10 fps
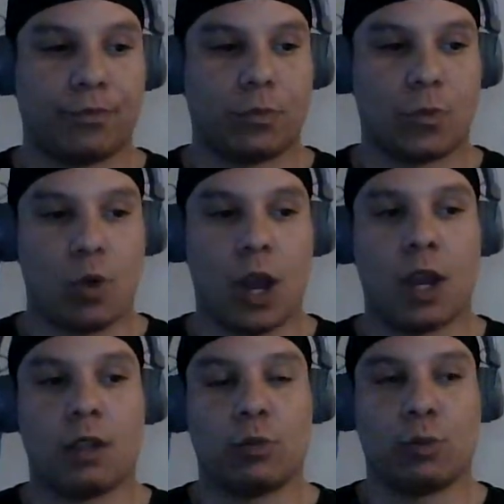
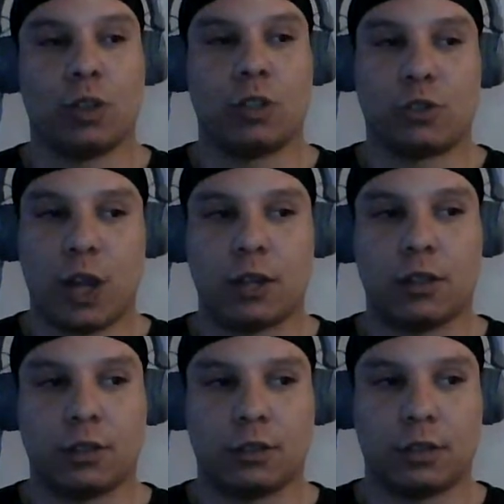right? Really trying
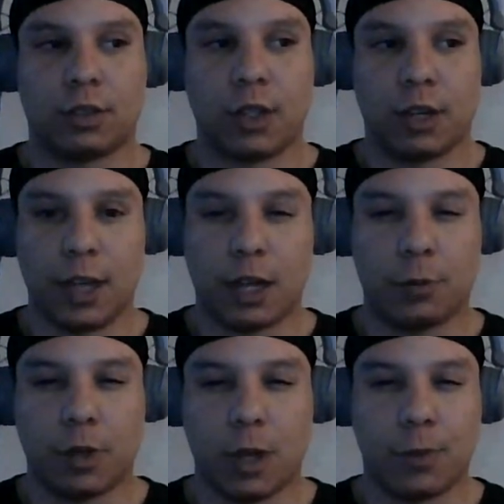to study how
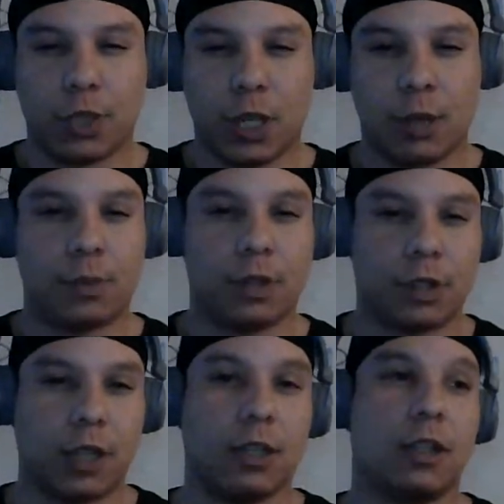to become a
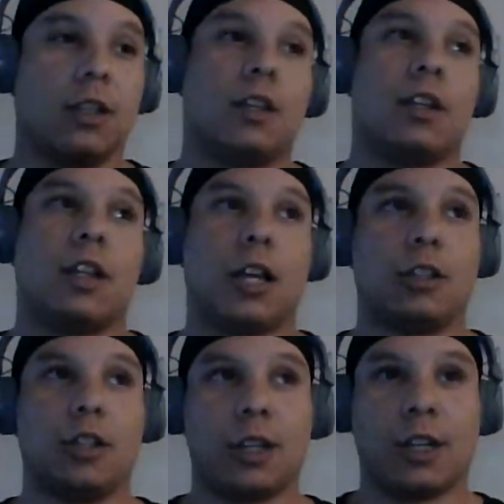champion. Like
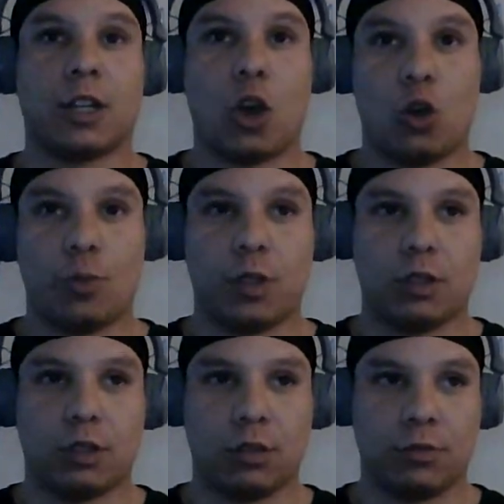looking at
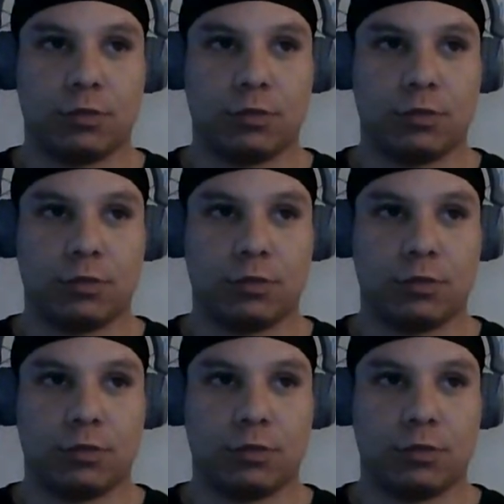Kobe's